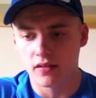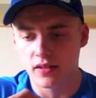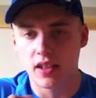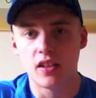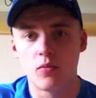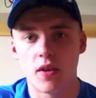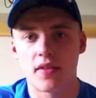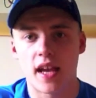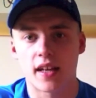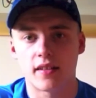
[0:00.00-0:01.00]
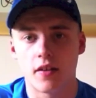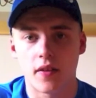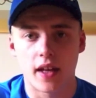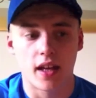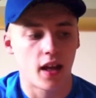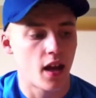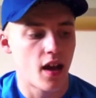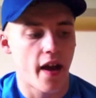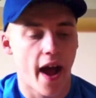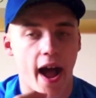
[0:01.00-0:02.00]
dealing with negativity,
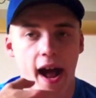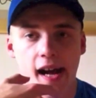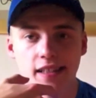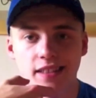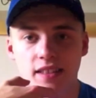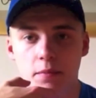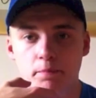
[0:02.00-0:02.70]
and